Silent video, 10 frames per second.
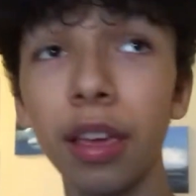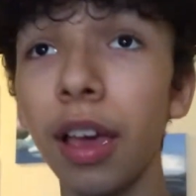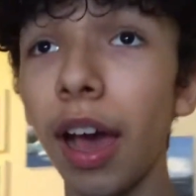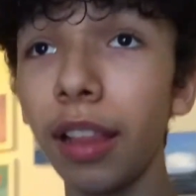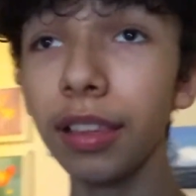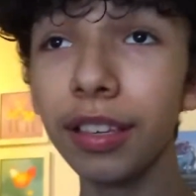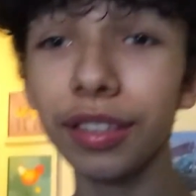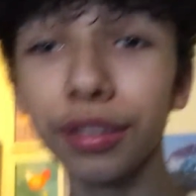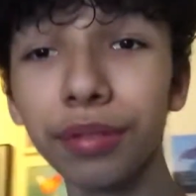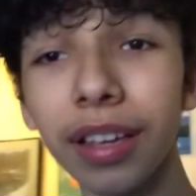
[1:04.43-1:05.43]
at
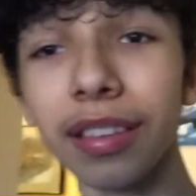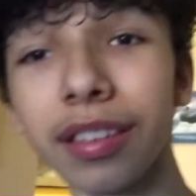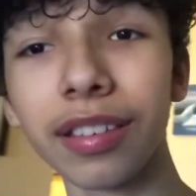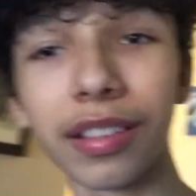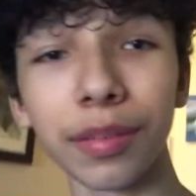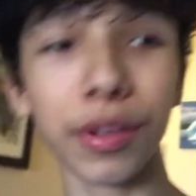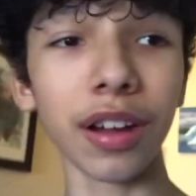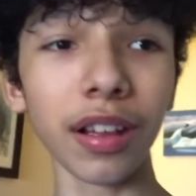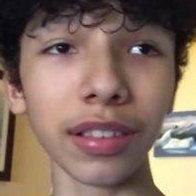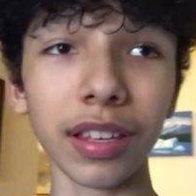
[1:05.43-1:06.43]
least you get to see some
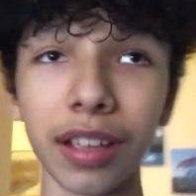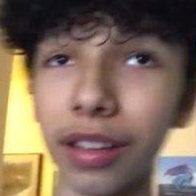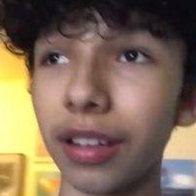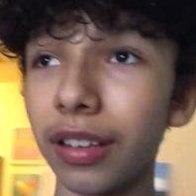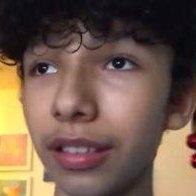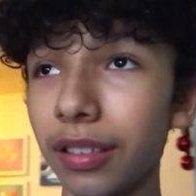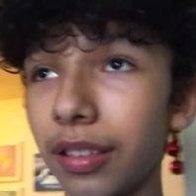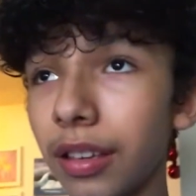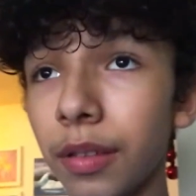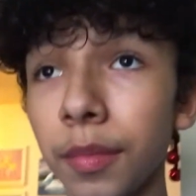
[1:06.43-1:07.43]
content
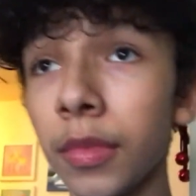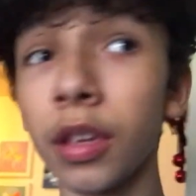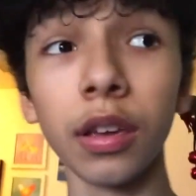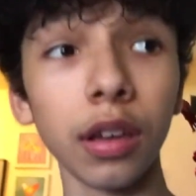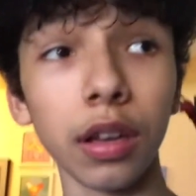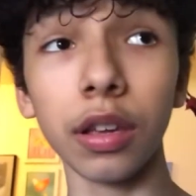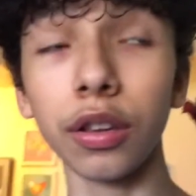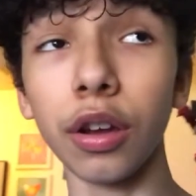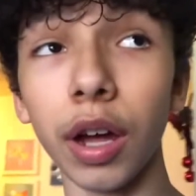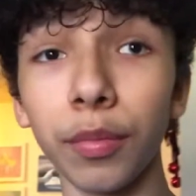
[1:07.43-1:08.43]
cause you
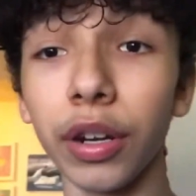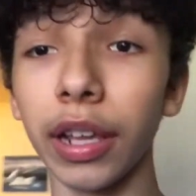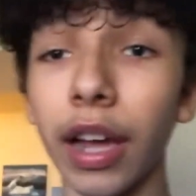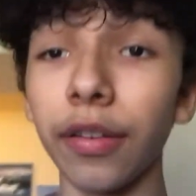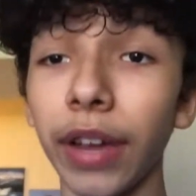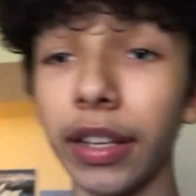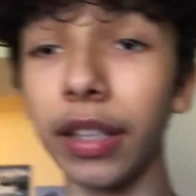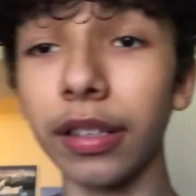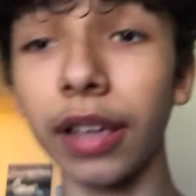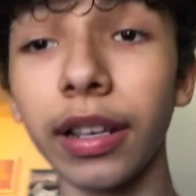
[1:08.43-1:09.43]
know, I'm running out of
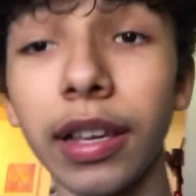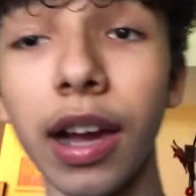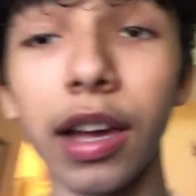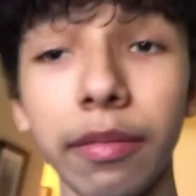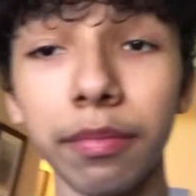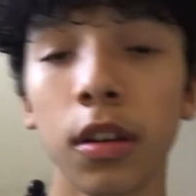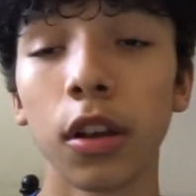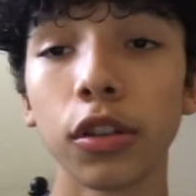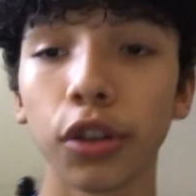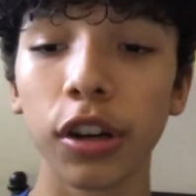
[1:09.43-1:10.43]
ideas and time.
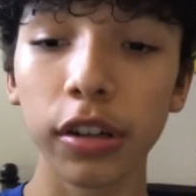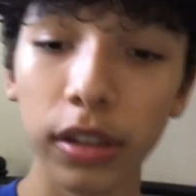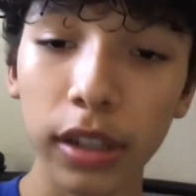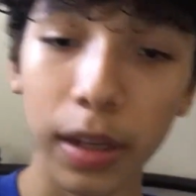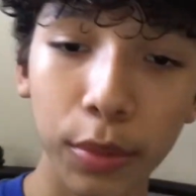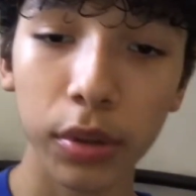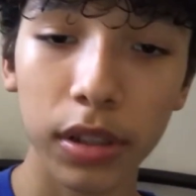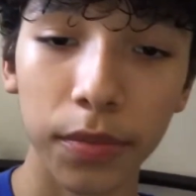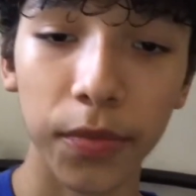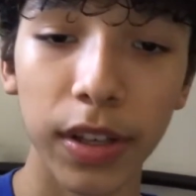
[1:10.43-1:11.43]
So currently I'm doing
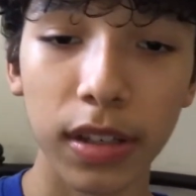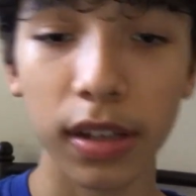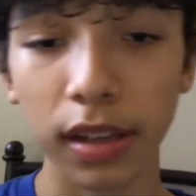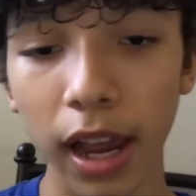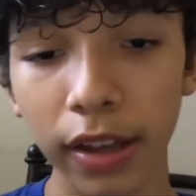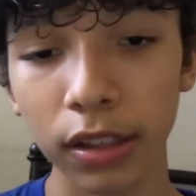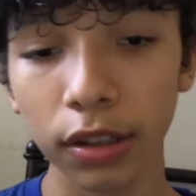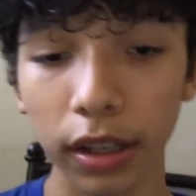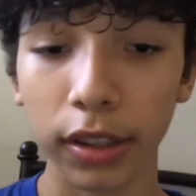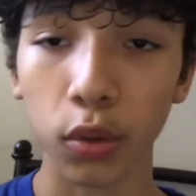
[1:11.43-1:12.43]
some physics. I had to do
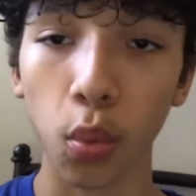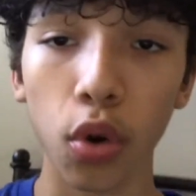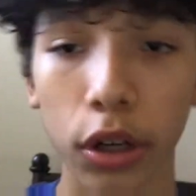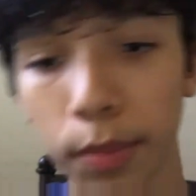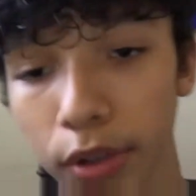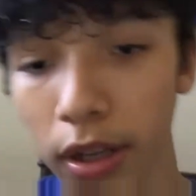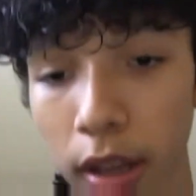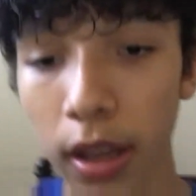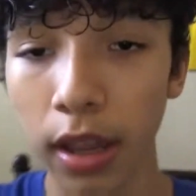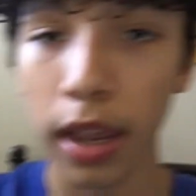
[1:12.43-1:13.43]
like this workbook
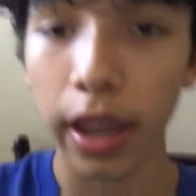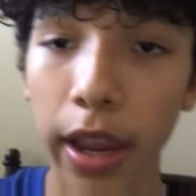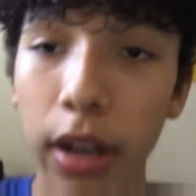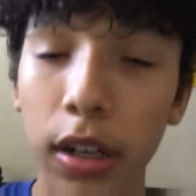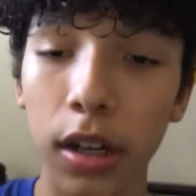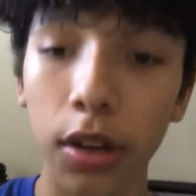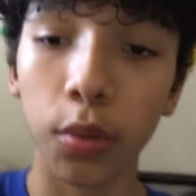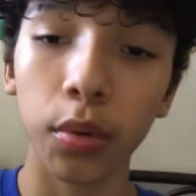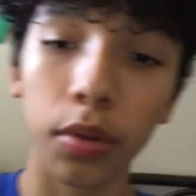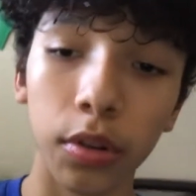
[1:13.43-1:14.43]
and uh,
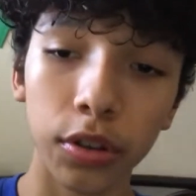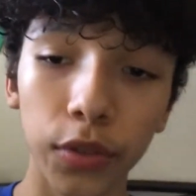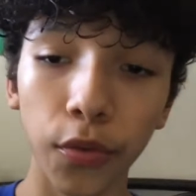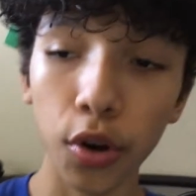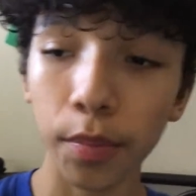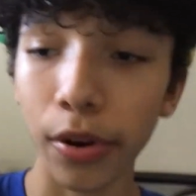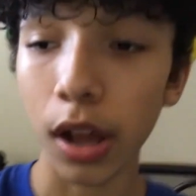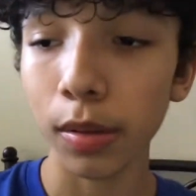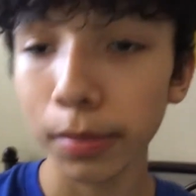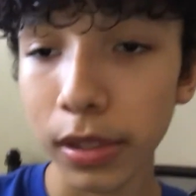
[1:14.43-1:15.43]
there's four
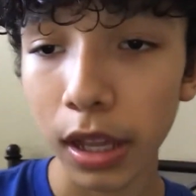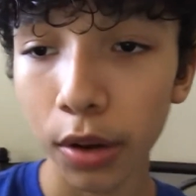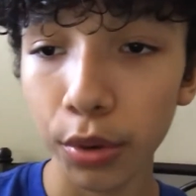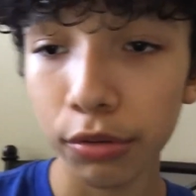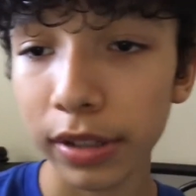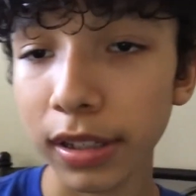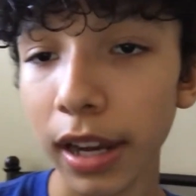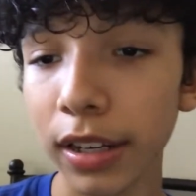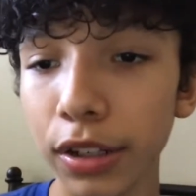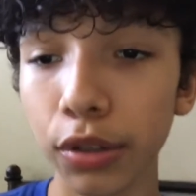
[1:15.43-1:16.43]
problems that we were
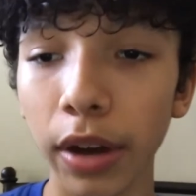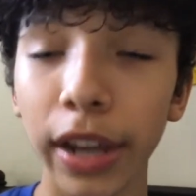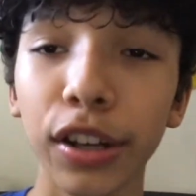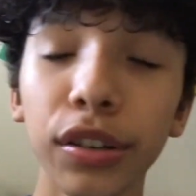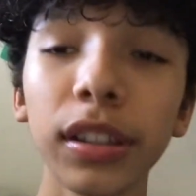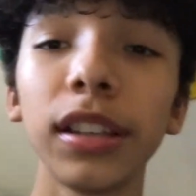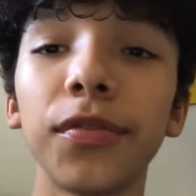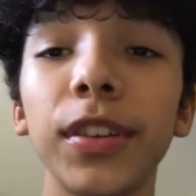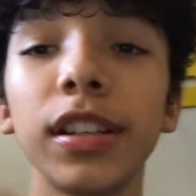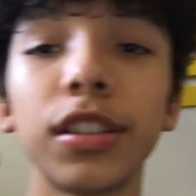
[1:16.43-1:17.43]
assigned to do. I currently
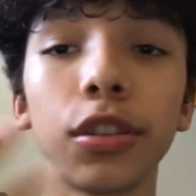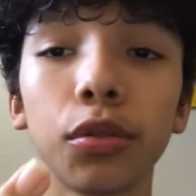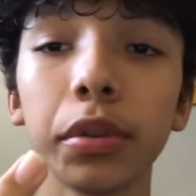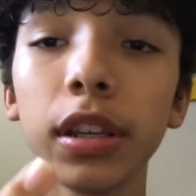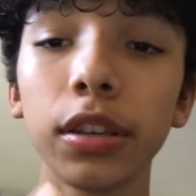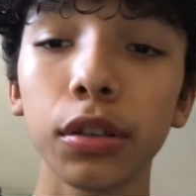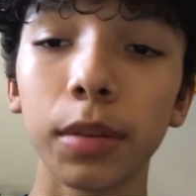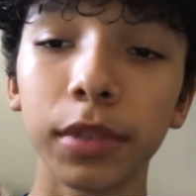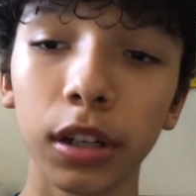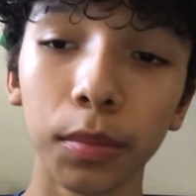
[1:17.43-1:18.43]
finished three, so I'm
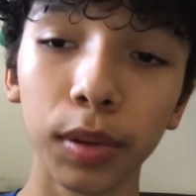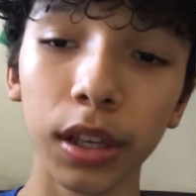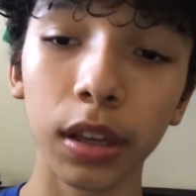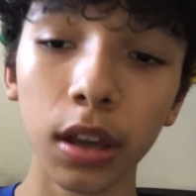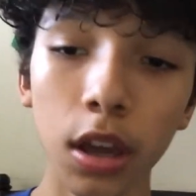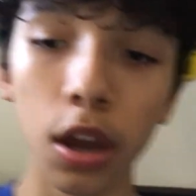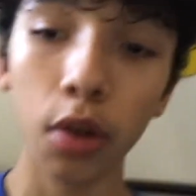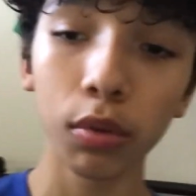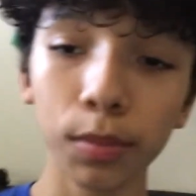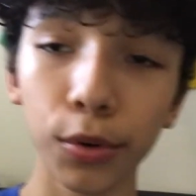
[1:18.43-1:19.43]
going to complete
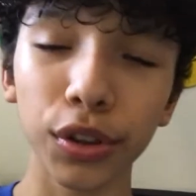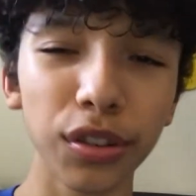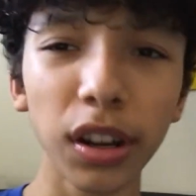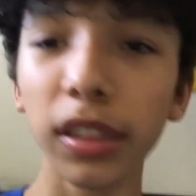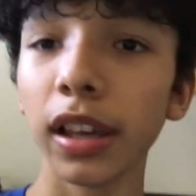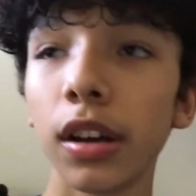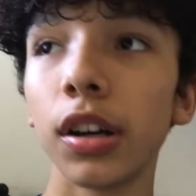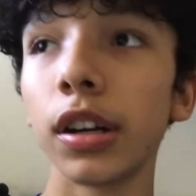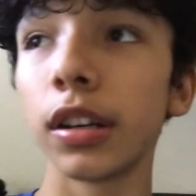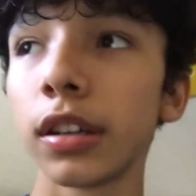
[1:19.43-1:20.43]
one more. They're not that
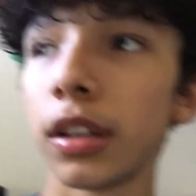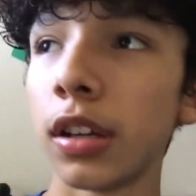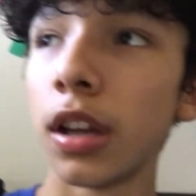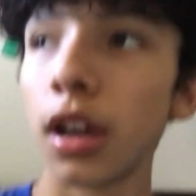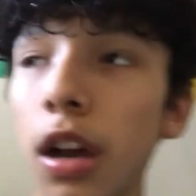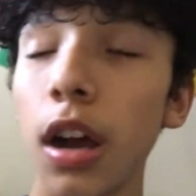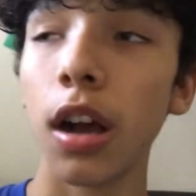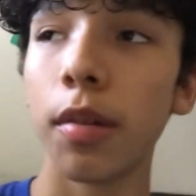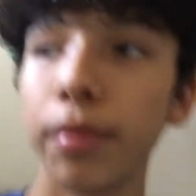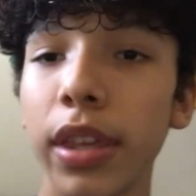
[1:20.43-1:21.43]
hard.
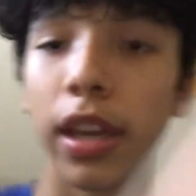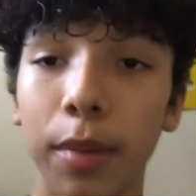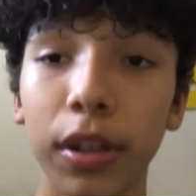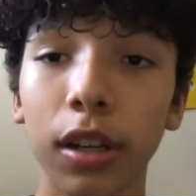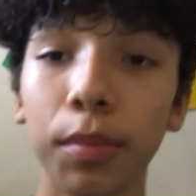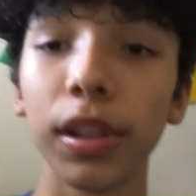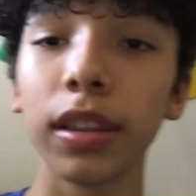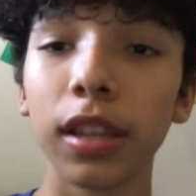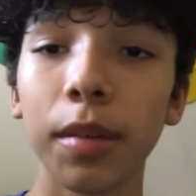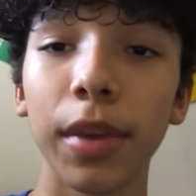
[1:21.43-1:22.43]
Um, but yeah, I'm going to
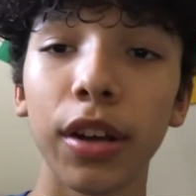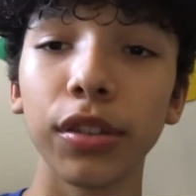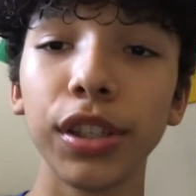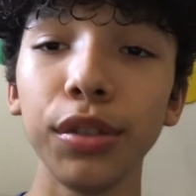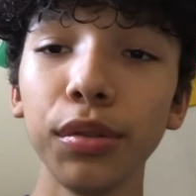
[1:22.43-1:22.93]
complete them, and I'll see you